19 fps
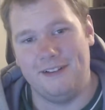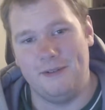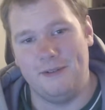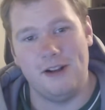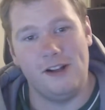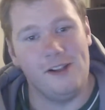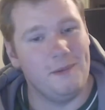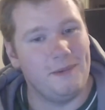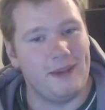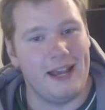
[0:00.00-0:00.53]
We
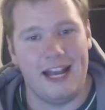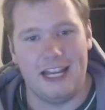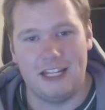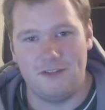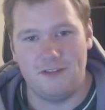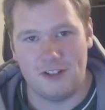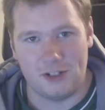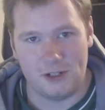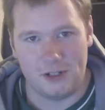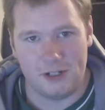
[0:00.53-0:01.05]
call him Cass
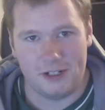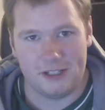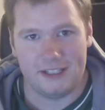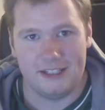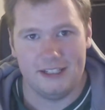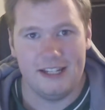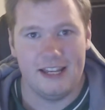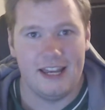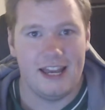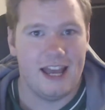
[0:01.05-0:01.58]
for short.
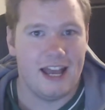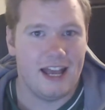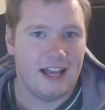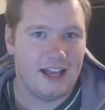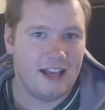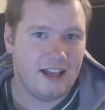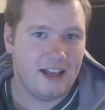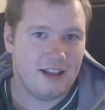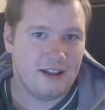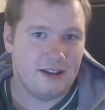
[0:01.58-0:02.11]

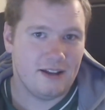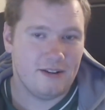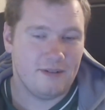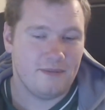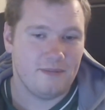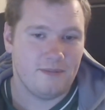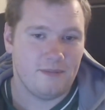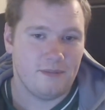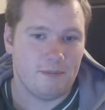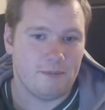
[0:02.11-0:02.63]

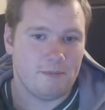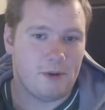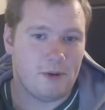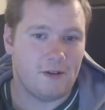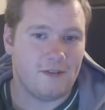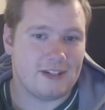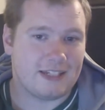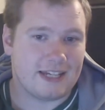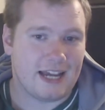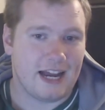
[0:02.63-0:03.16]
Both
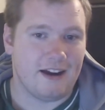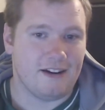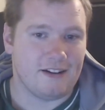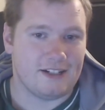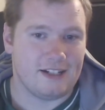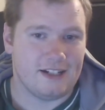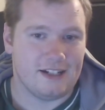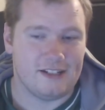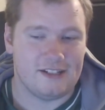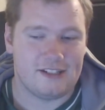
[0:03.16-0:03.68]
these
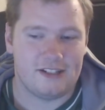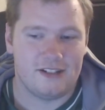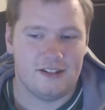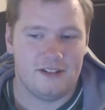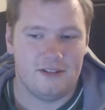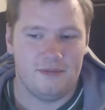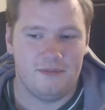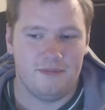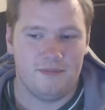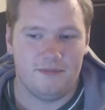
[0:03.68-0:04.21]
characters,
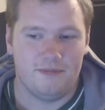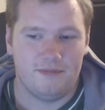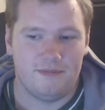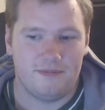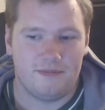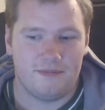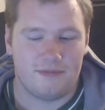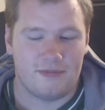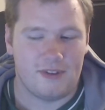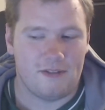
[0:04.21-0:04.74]

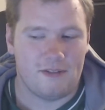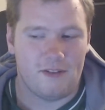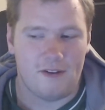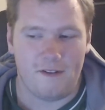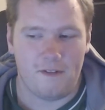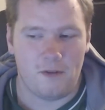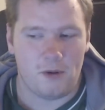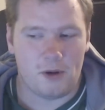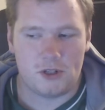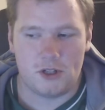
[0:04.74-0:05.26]
if you
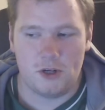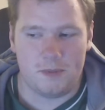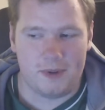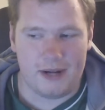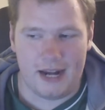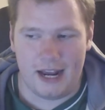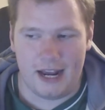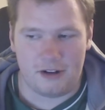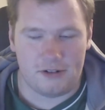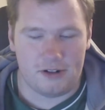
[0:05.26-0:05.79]
ever watch
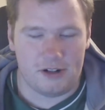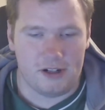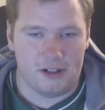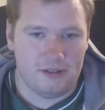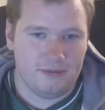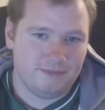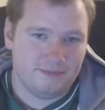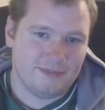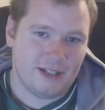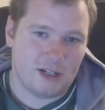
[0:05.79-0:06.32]

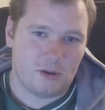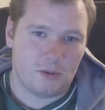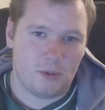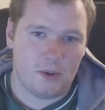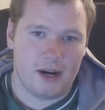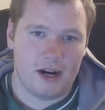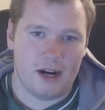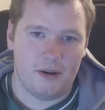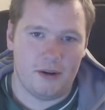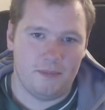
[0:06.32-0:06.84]
Supernatural, that's
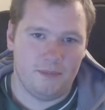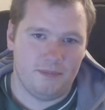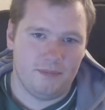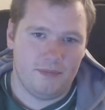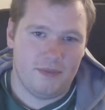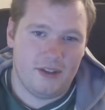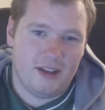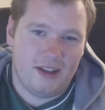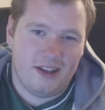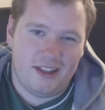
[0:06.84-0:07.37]
where
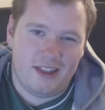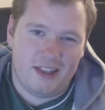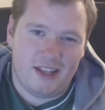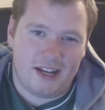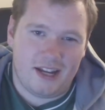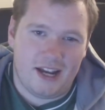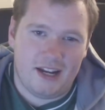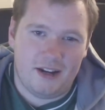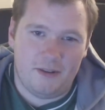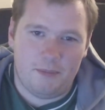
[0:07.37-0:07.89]
the
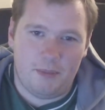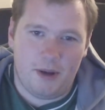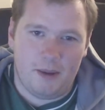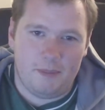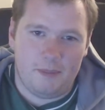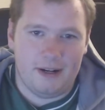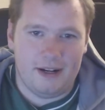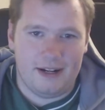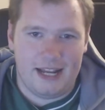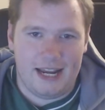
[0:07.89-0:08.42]
kind of
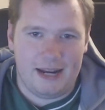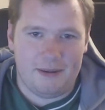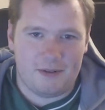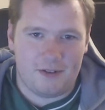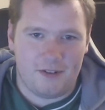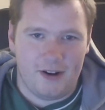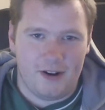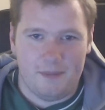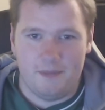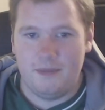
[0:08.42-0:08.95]
popular names
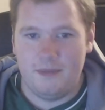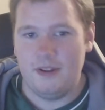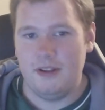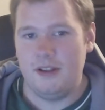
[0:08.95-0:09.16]
from.